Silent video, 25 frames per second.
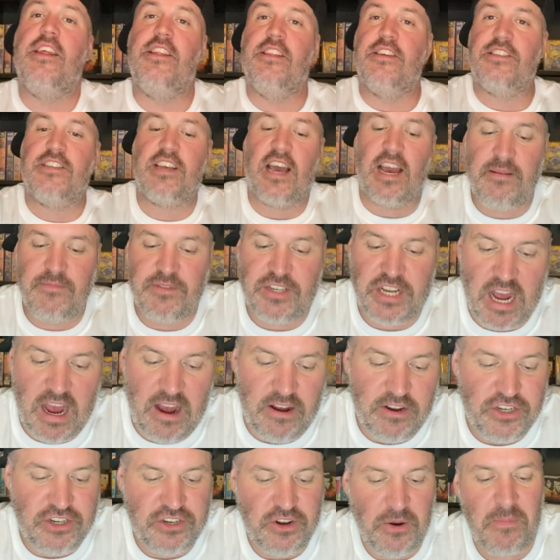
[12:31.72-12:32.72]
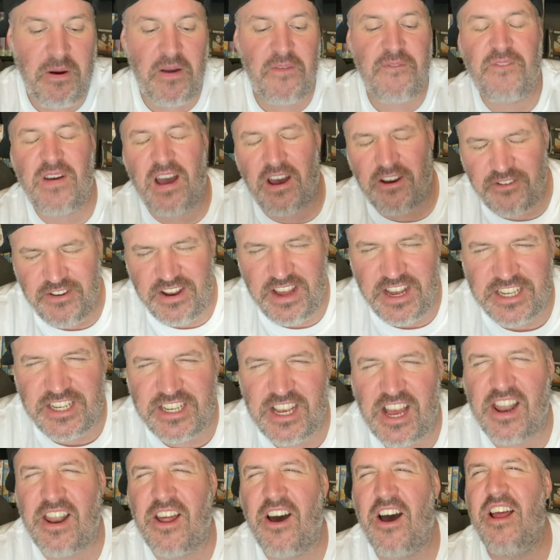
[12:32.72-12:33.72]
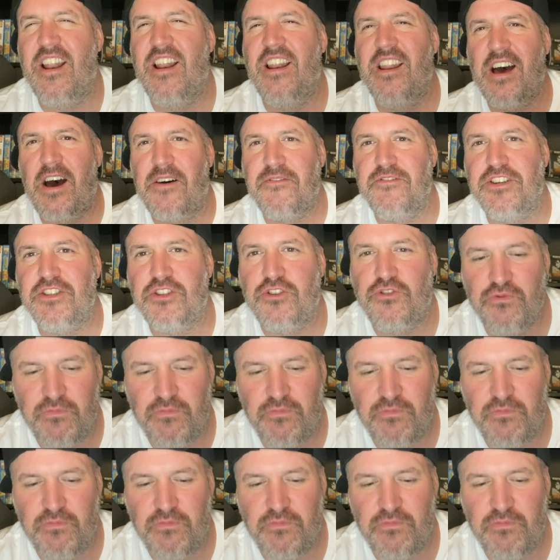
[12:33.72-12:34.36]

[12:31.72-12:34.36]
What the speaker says: the same charity shop, I found this, and I love it to